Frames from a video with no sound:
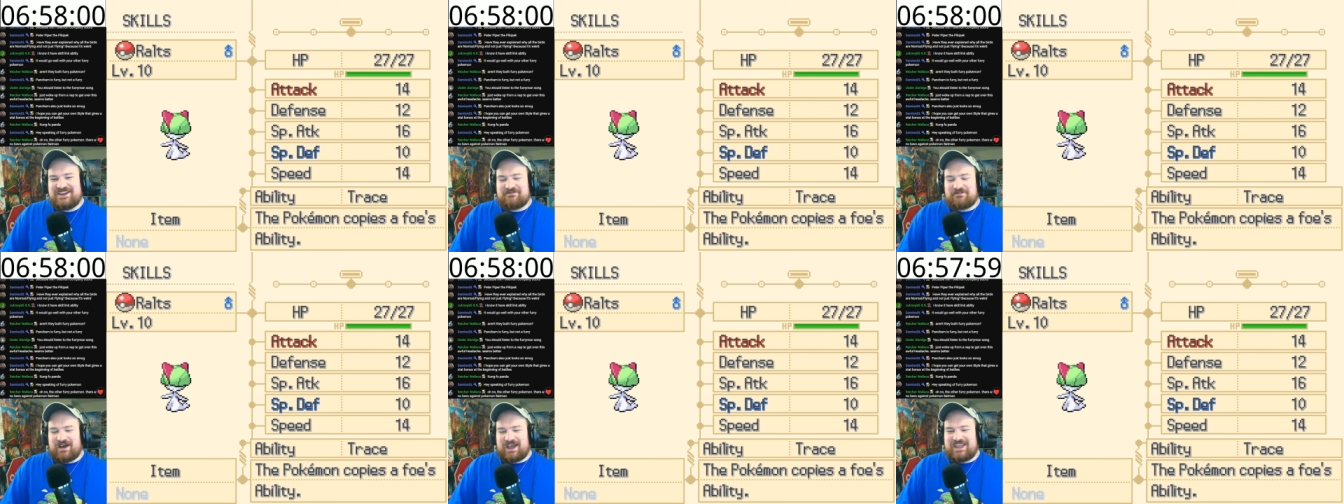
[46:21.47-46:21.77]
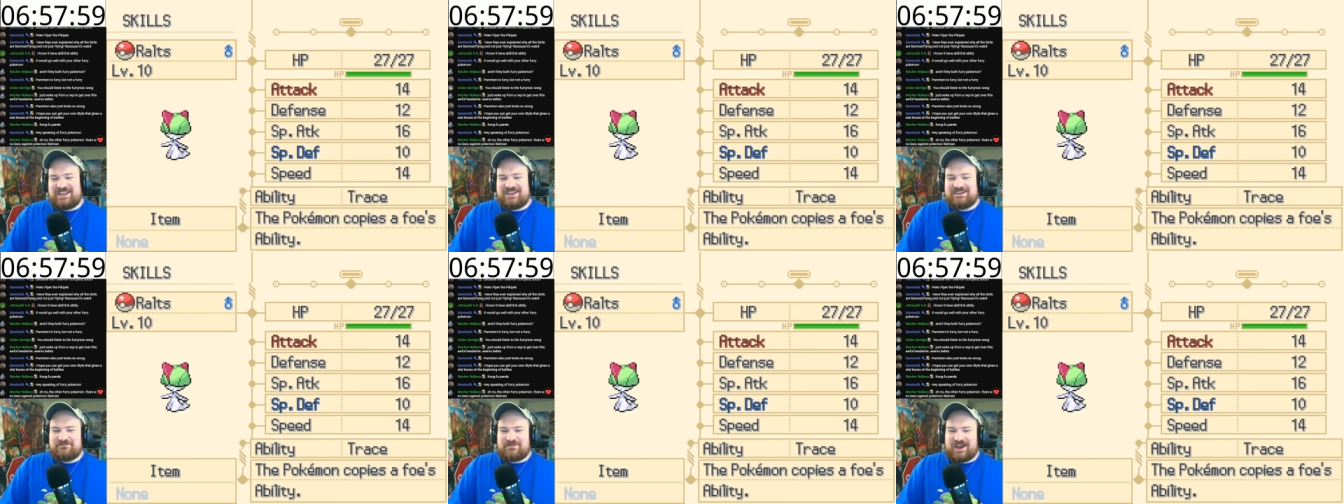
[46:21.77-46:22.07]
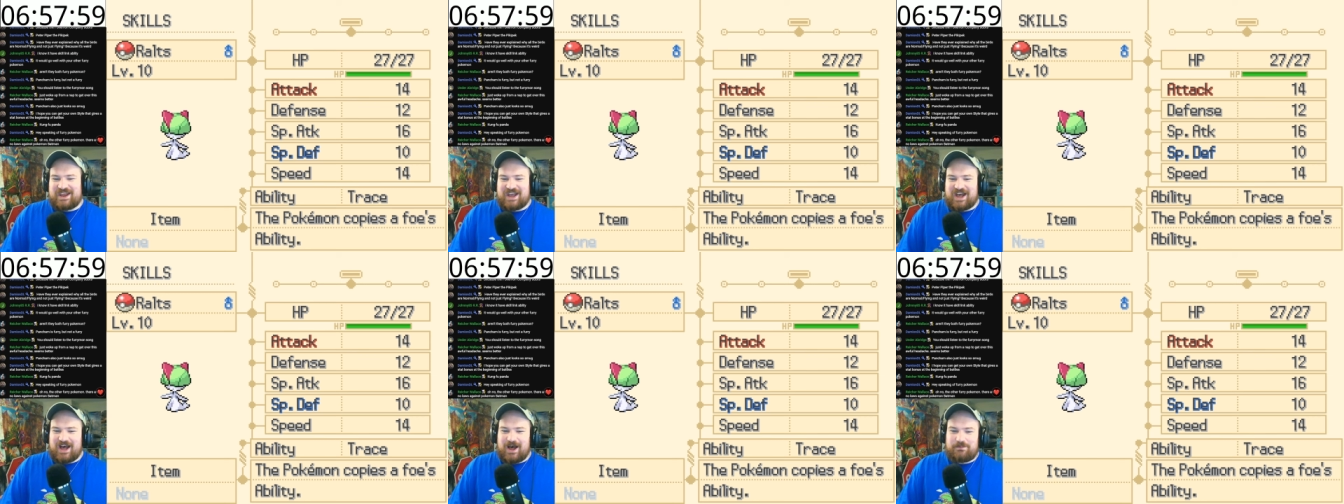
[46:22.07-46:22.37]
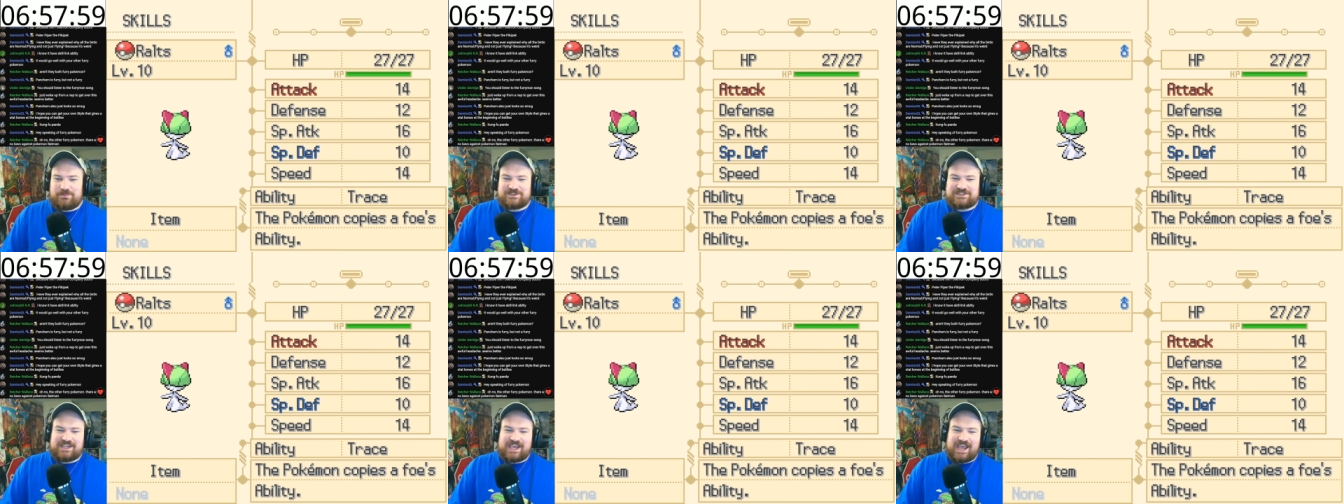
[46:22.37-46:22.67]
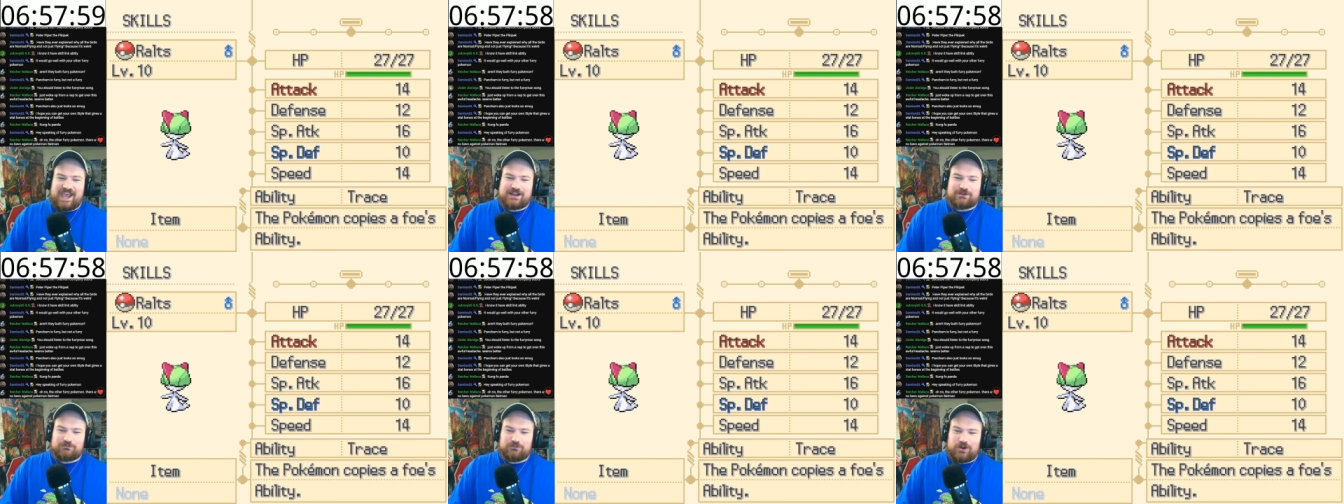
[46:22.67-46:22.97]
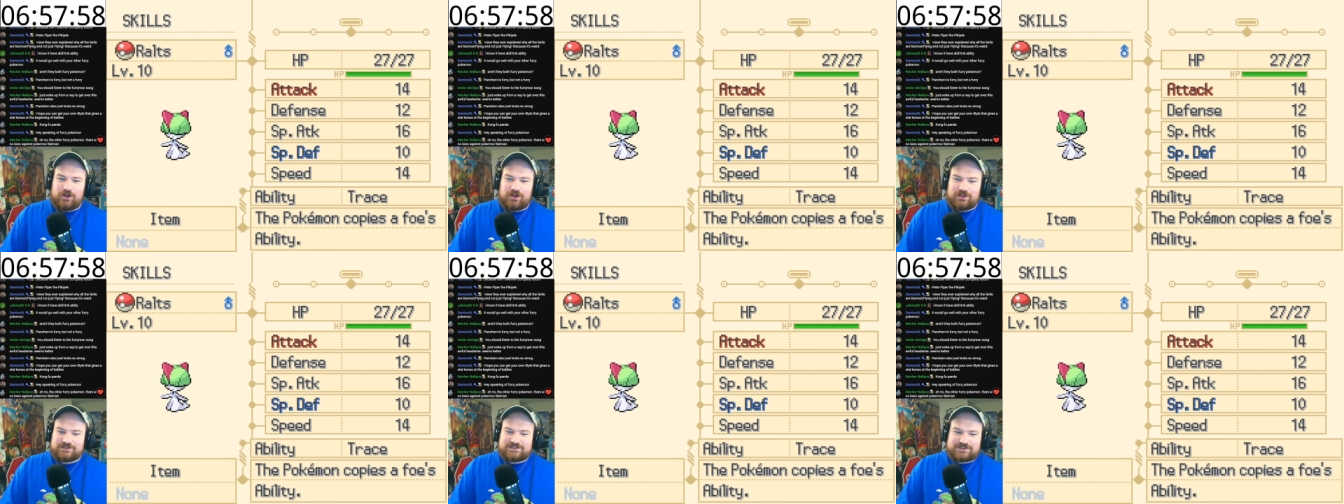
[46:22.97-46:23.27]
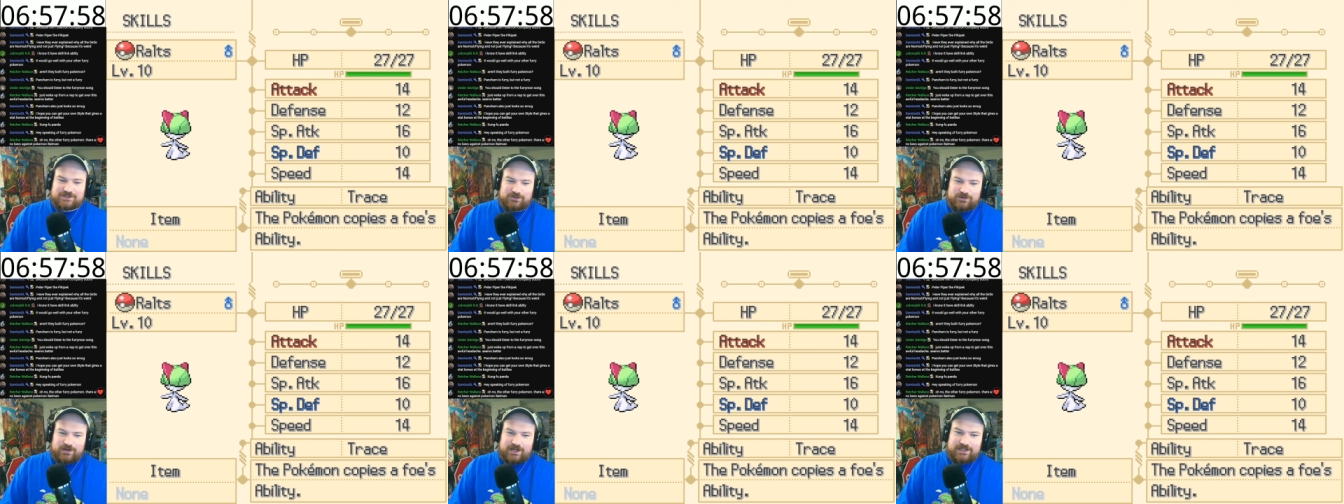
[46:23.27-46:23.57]
My up attack
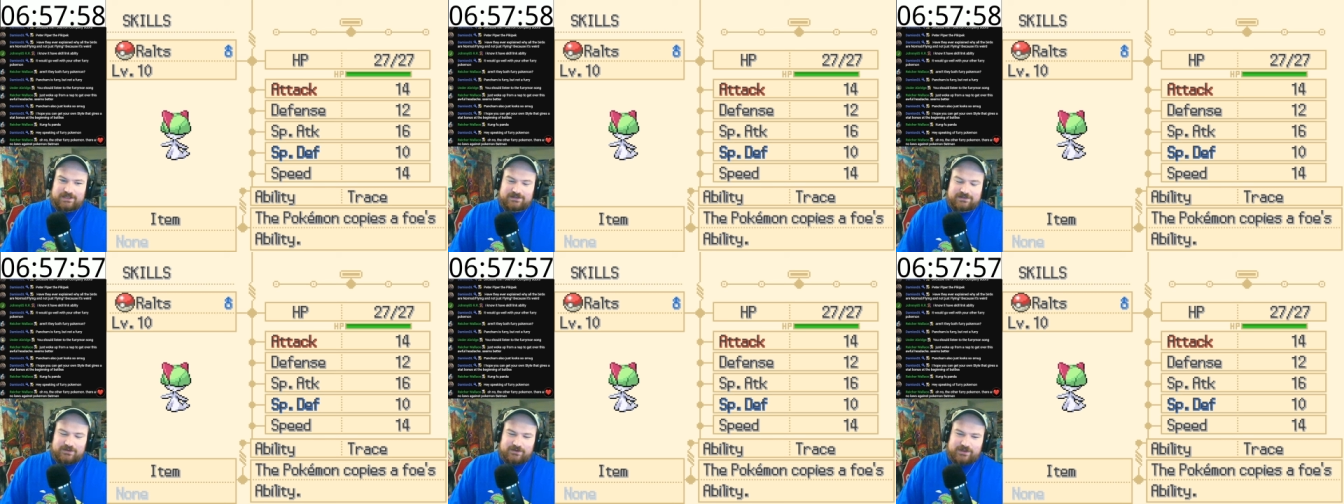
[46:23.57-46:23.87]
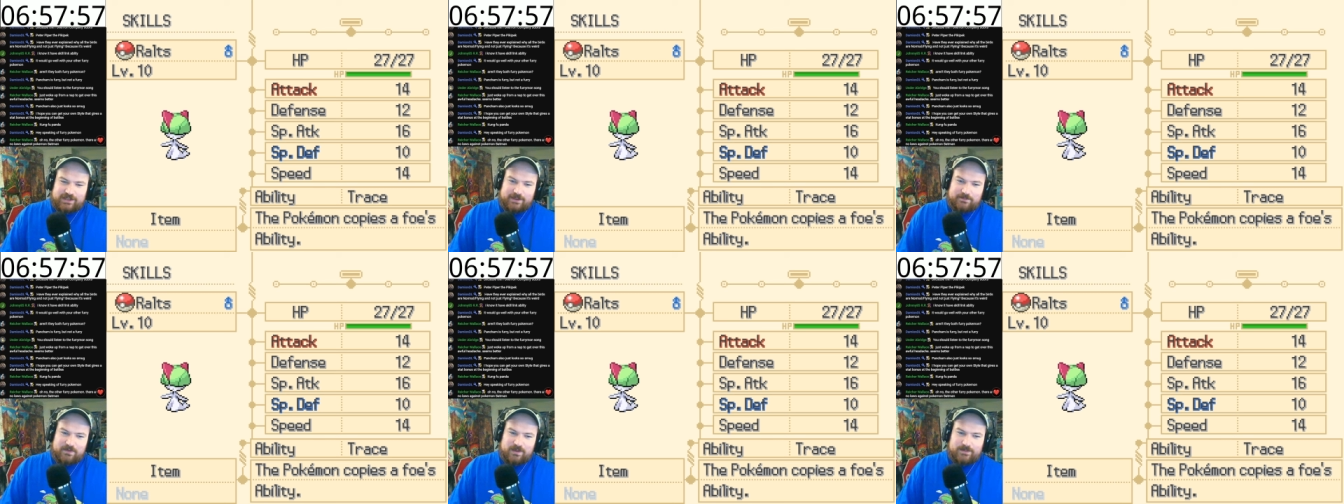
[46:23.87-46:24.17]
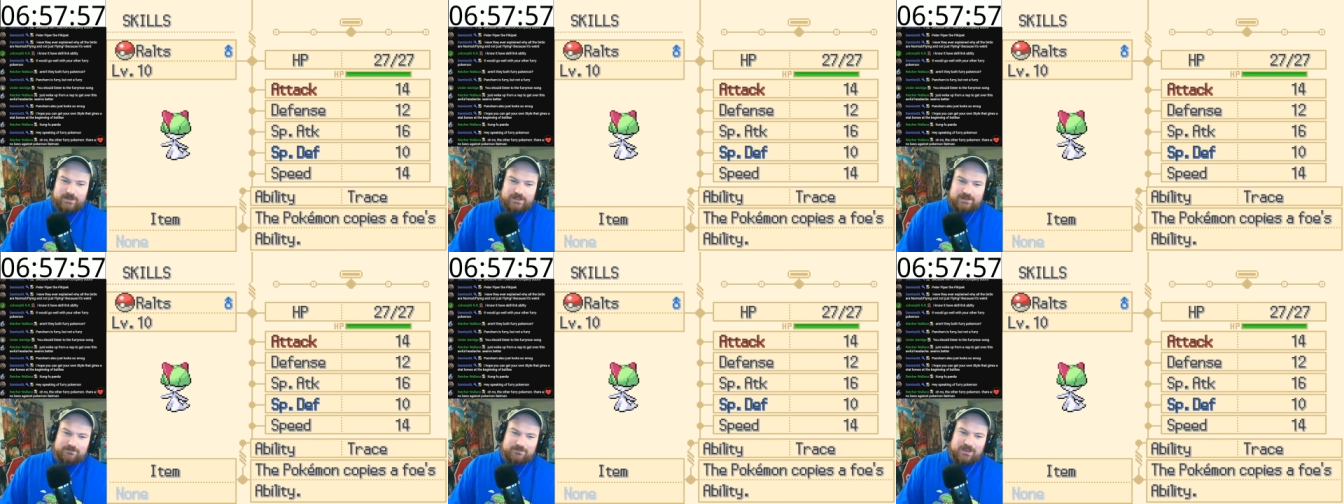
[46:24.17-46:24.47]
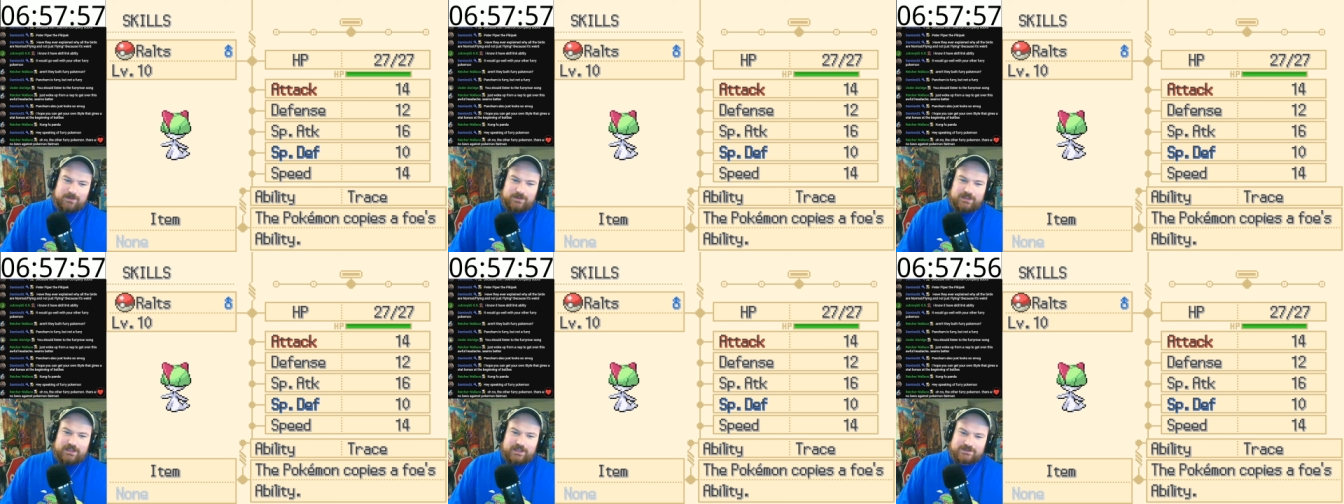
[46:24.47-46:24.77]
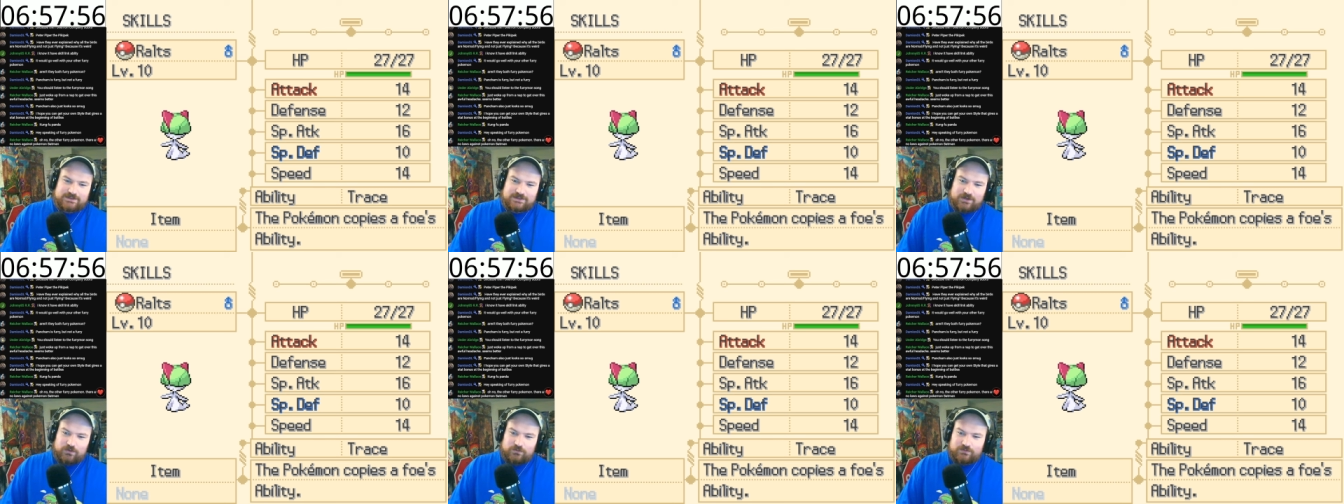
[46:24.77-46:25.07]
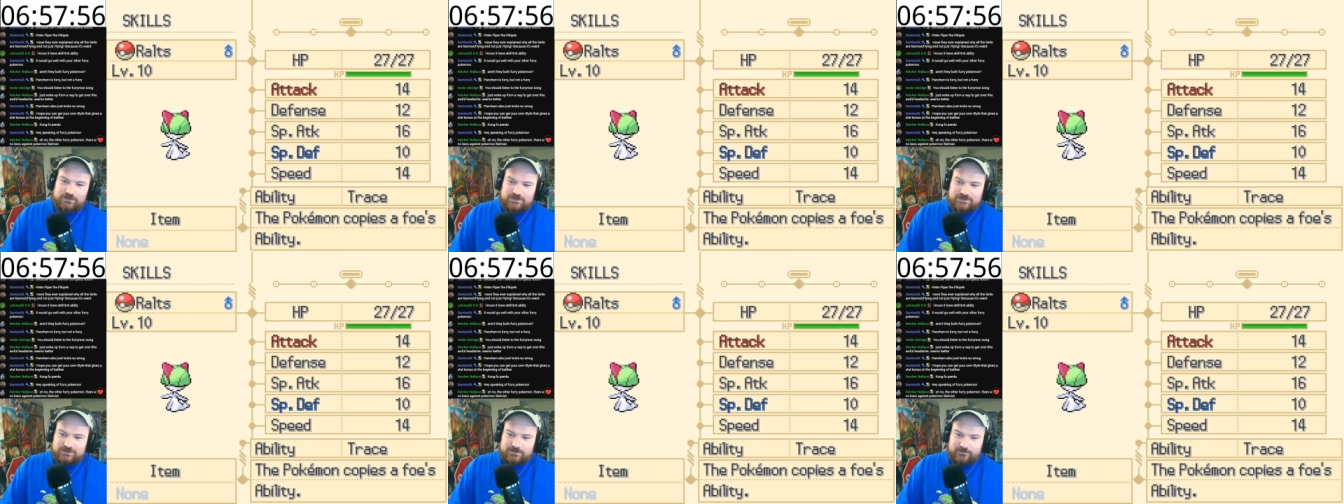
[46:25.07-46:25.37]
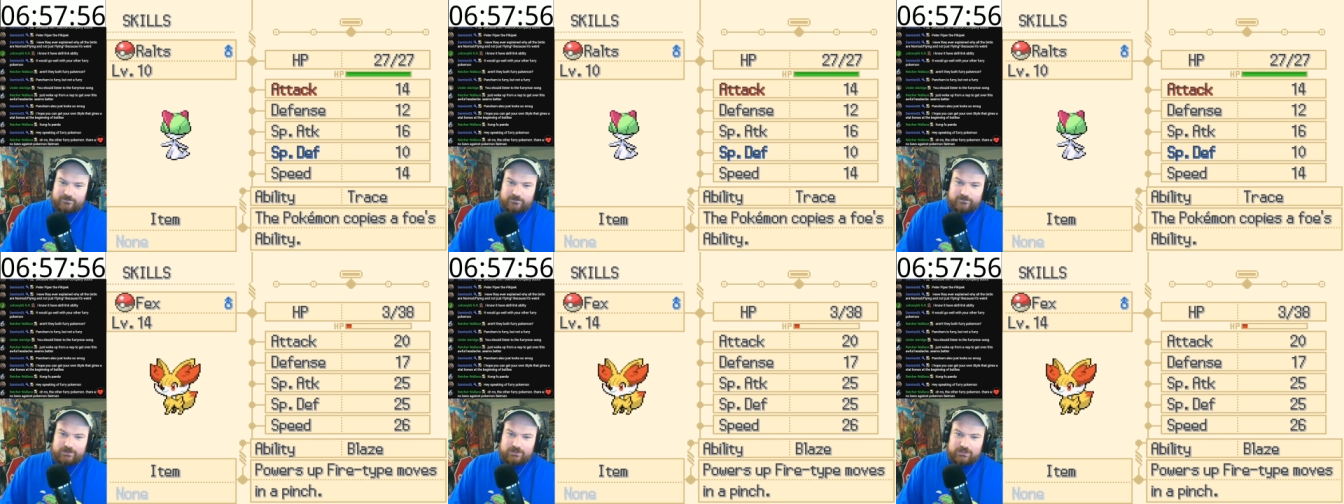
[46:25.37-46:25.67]
Ralts. Great. Okay, maybe I don't use you
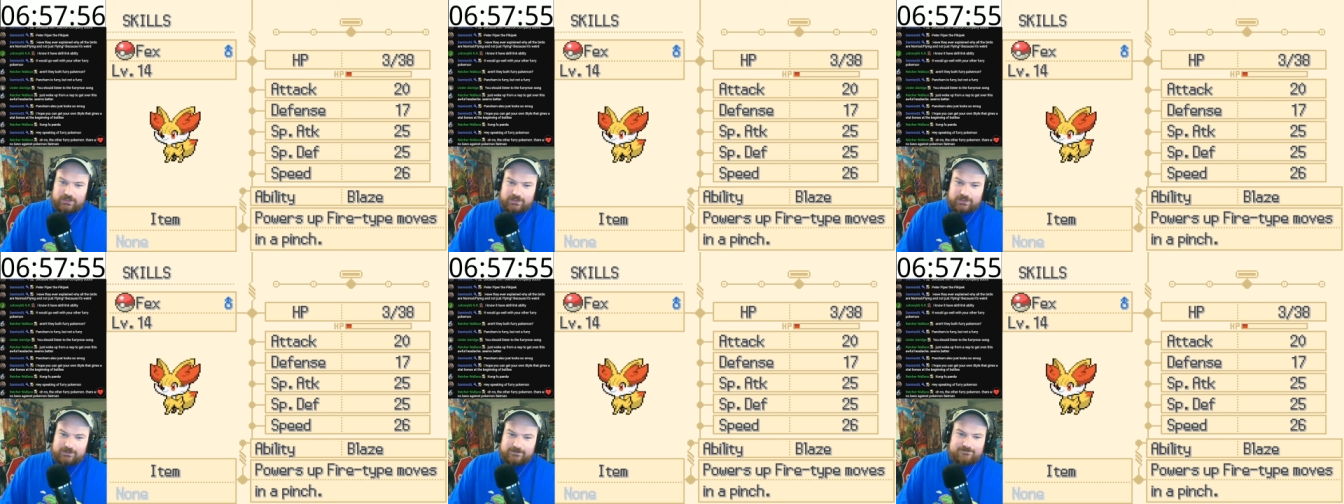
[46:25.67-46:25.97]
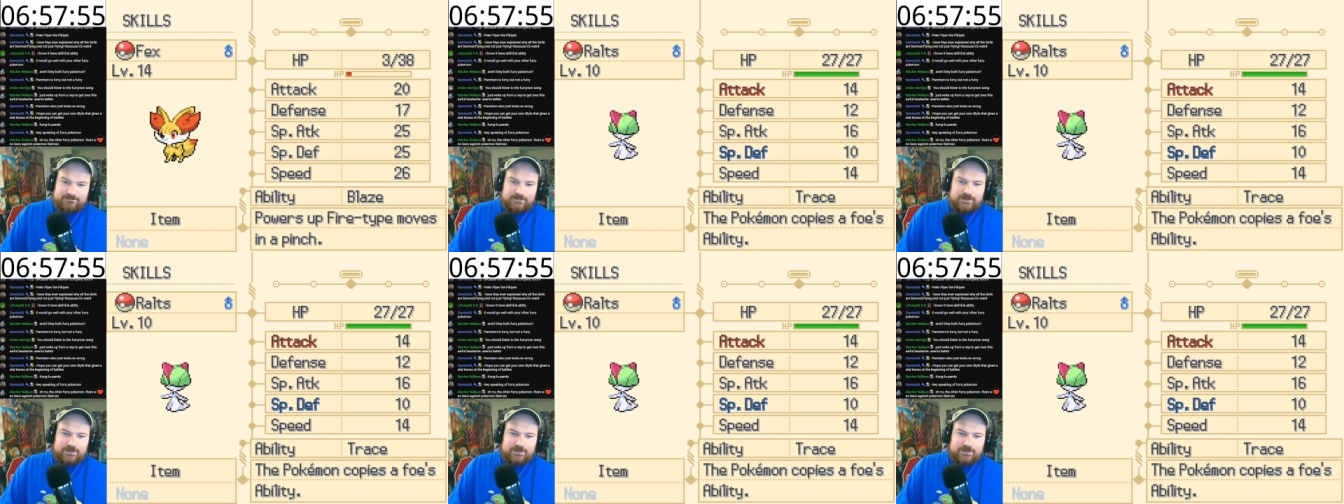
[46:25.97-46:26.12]
for very long.